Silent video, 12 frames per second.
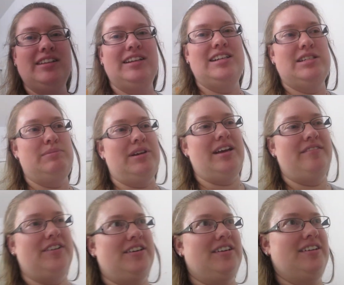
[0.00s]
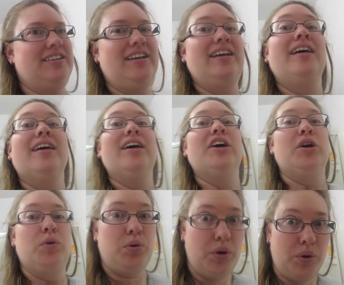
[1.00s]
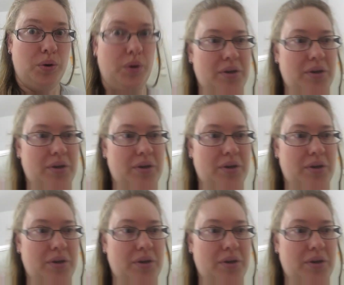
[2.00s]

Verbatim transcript: that needs to be covered. Whew.